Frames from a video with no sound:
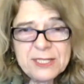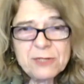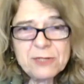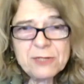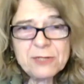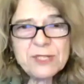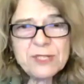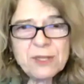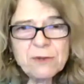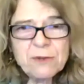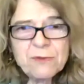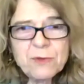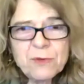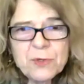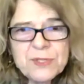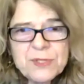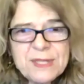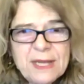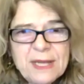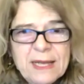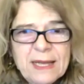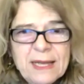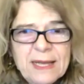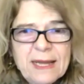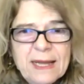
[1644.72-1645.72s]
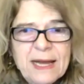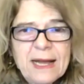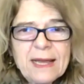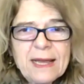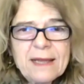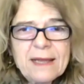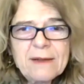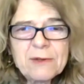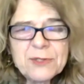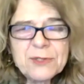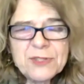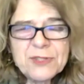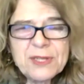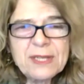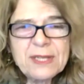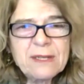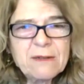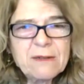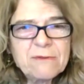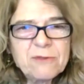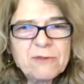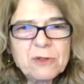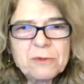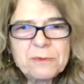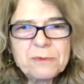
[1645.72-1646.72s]
interesting. Of course, I also get
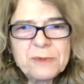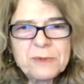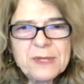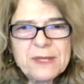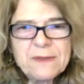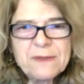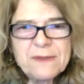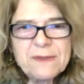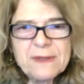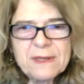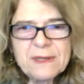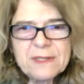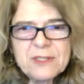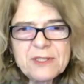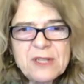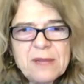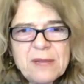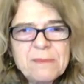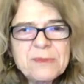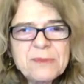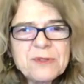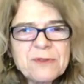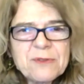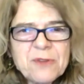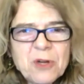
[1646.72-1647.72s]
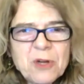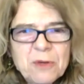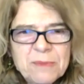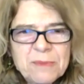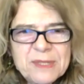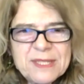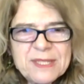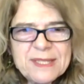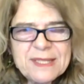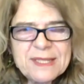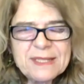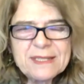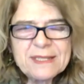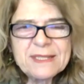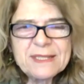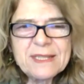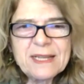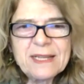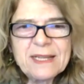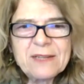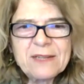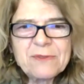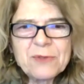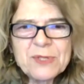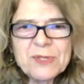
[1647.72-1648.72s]
involved with the chambers of commerce, and
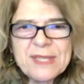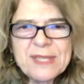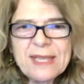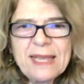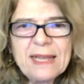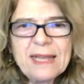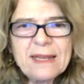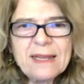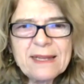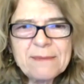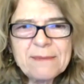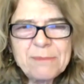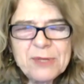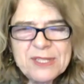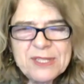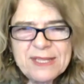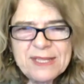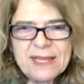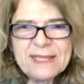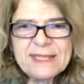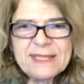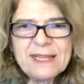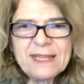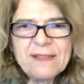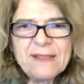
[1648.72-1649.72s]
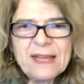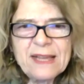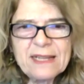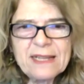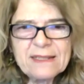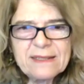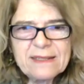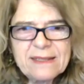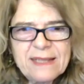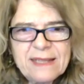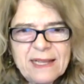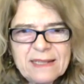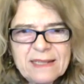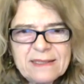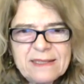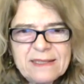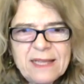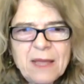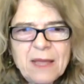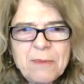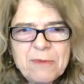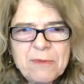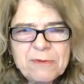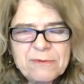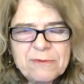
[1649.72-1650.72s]
of course they get precisely that
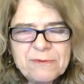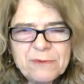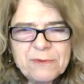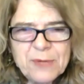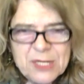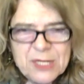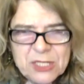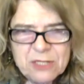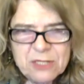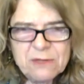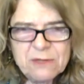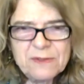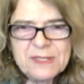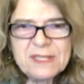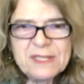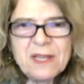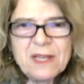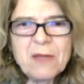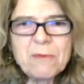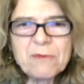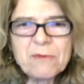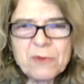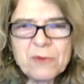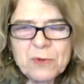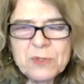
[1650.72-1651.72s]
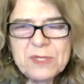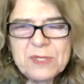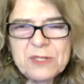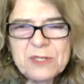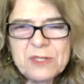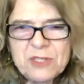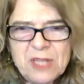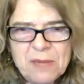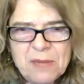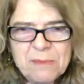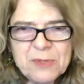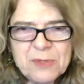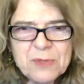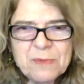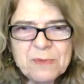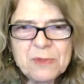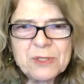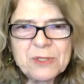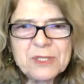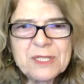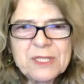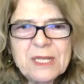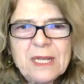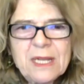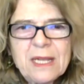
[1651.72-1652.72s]
type of question all the time. Of course, the chambers
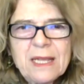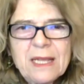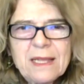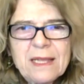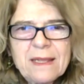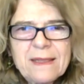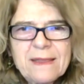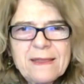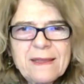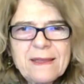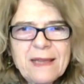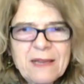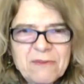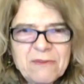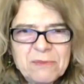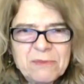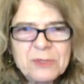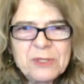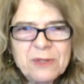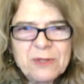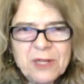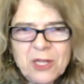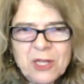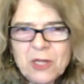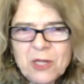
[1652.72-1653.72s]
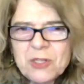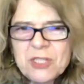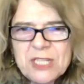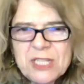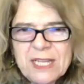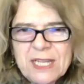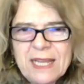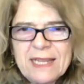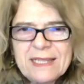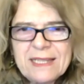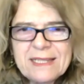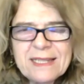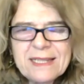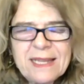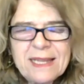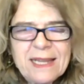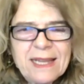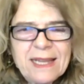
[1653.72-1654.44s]
want the government to negotiate,